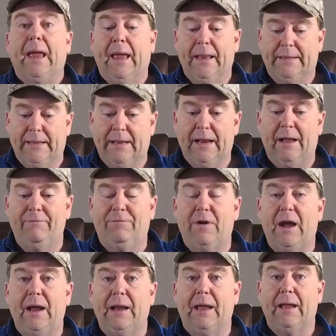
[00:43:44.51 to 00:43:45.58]
It did on
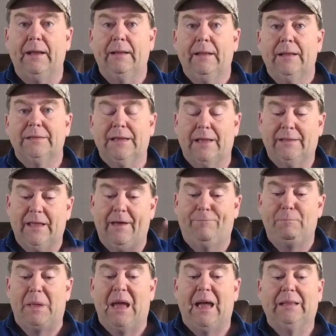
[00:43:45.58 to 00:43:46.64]
Friday, saying the
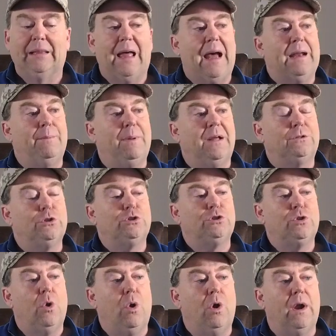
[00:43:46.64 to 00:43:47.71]
FBI lied about the
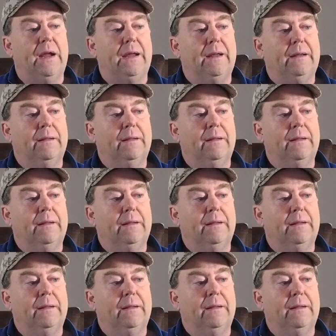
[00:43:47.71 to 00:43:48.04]
story.